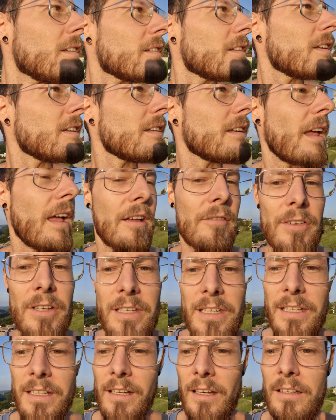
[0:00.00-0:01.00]
didn't have
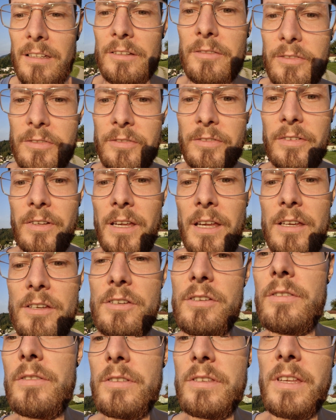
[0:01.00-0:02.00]
any kind of
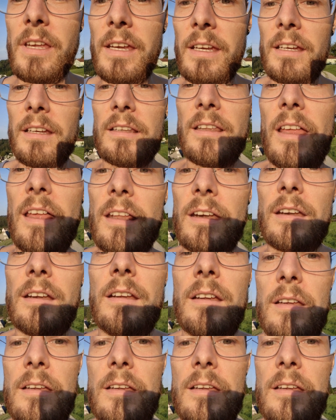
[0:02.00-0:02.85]
issues taking that.